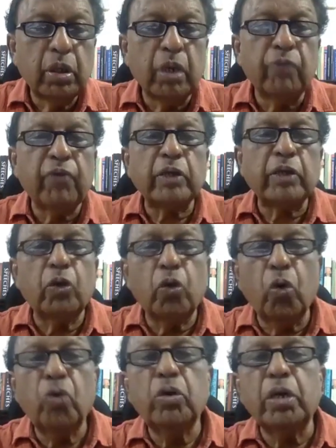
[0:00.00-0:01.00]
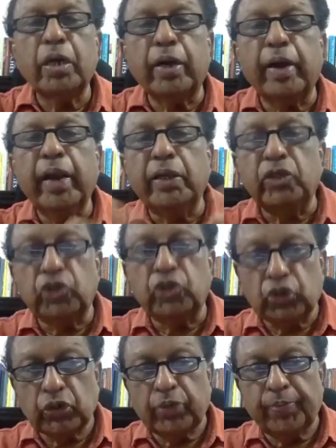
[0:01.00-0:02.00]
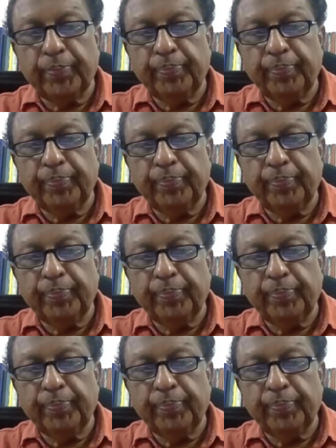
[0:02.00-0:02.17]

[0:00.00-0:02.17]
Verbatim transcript: In fact, the whole range.